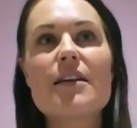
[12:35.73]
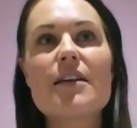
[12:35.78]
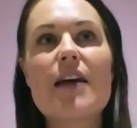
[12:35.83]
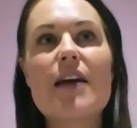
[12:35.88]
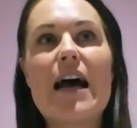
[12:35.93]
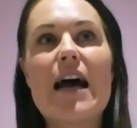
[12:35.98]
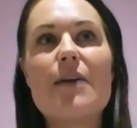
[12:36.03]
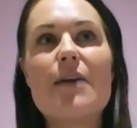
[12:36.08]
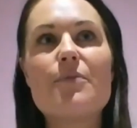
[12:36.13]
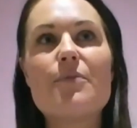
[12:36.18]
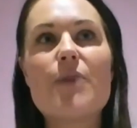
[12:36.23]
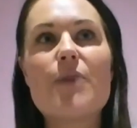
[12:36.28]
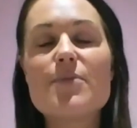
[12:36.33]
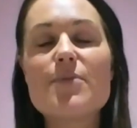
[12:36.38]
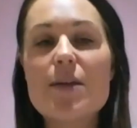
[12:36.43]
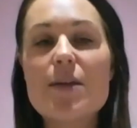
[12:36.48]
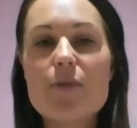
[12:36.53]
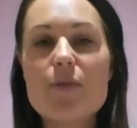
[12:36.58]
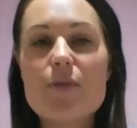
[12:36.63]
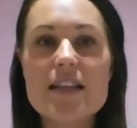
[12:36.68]
um, i'm
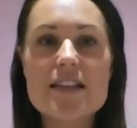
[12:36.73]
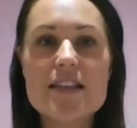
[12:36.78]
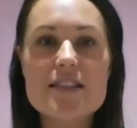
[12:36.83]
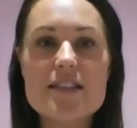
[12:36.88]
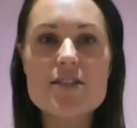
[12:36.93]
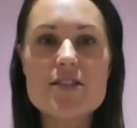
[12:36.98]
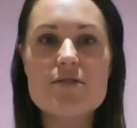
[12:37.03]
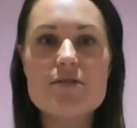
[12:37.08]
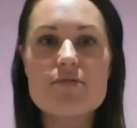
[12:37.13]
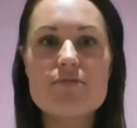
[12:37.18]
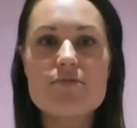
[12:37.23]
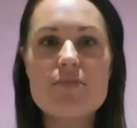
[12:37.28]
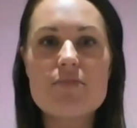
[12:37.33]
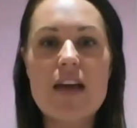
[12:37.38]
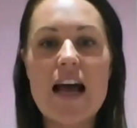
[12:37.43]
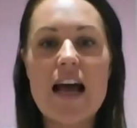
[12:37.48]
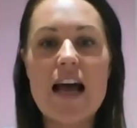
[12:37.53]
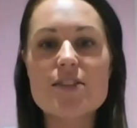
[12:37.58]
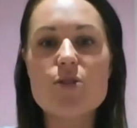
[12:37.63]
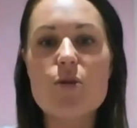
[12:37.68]
someone that's
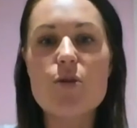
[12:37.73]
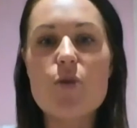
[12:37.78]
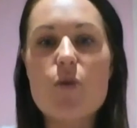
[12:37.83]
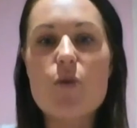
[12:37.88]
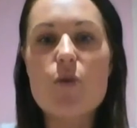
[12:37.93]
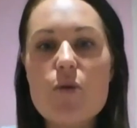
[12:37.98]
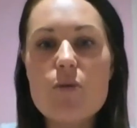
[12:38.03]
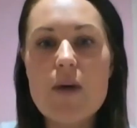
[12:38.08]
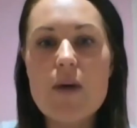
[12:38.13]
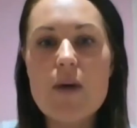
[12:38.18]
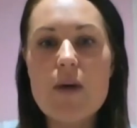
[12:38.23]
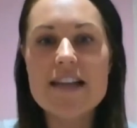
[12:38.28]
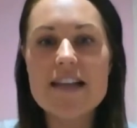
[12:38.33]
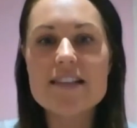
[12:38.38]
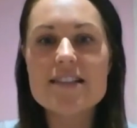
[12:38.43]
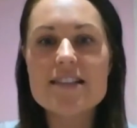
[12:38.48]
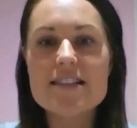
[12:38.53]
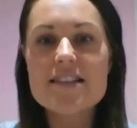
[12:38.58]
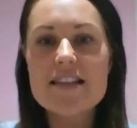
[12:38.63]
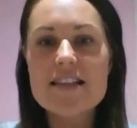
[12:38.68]
has
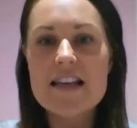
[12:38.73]
always